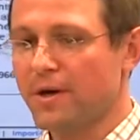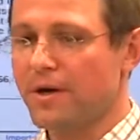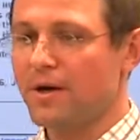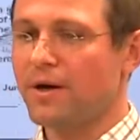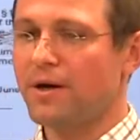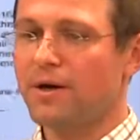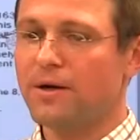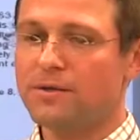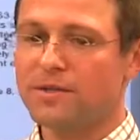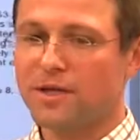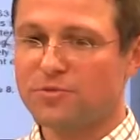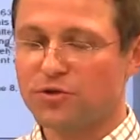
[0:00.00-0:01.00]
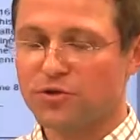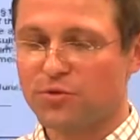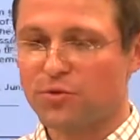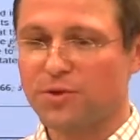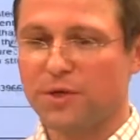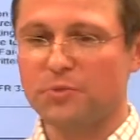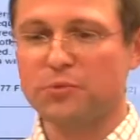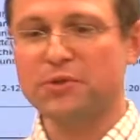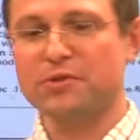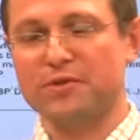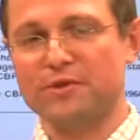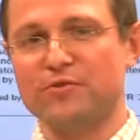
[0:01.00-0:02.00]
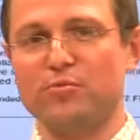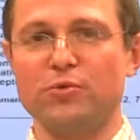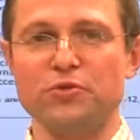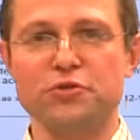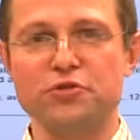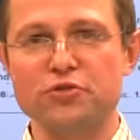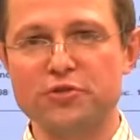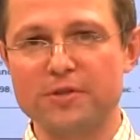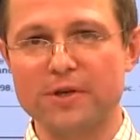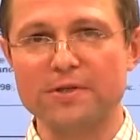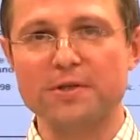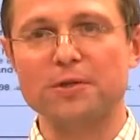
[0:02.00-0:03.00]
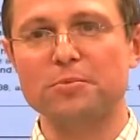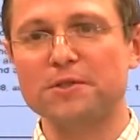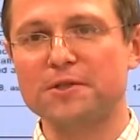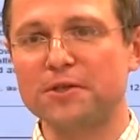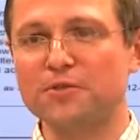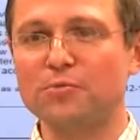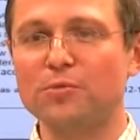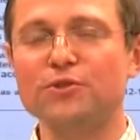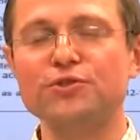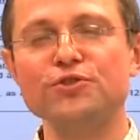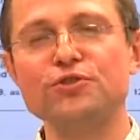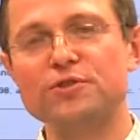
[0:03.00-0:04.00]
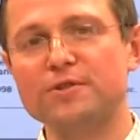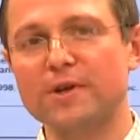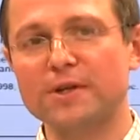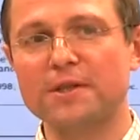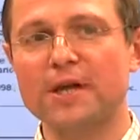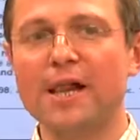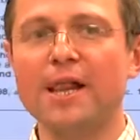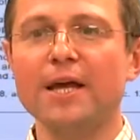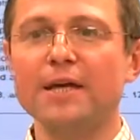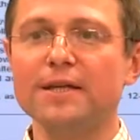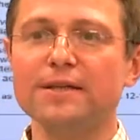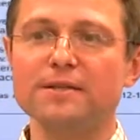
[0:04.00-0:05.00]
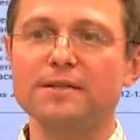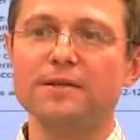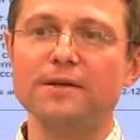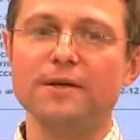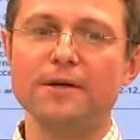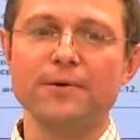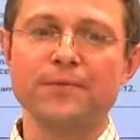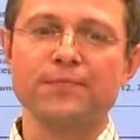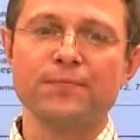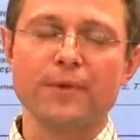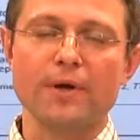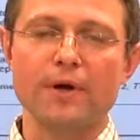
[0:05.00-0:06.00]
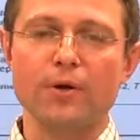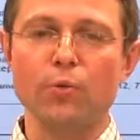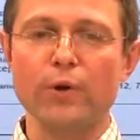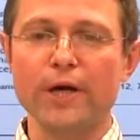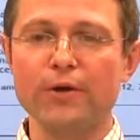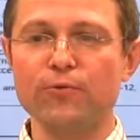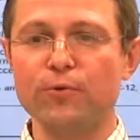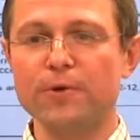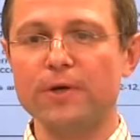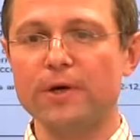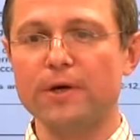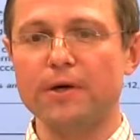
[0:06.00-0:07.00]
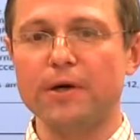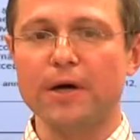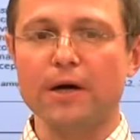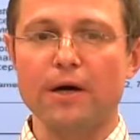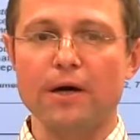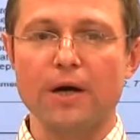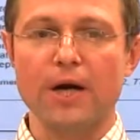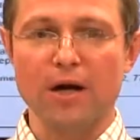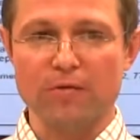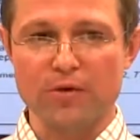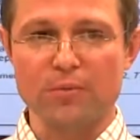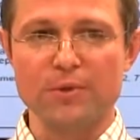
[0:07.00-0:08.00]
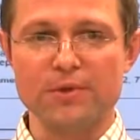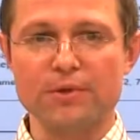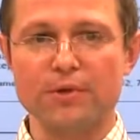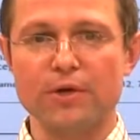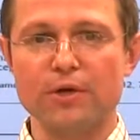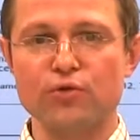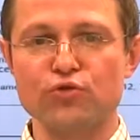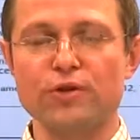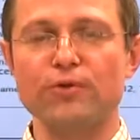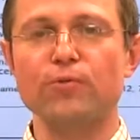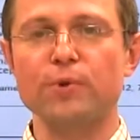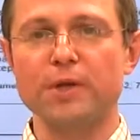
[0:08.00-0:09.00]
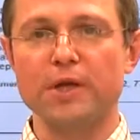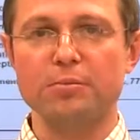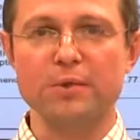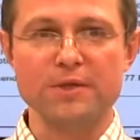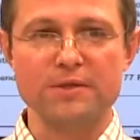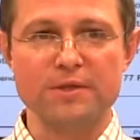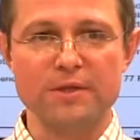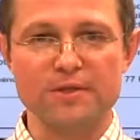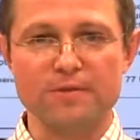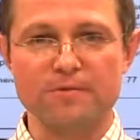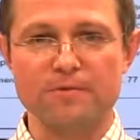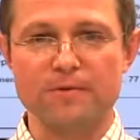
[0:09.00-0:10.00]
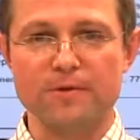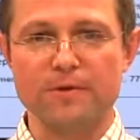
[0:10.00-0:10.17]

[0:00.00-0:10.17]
subject to the Administrative Procedures Act. Administrative Procedures Act is the way for the government, usually for the administrative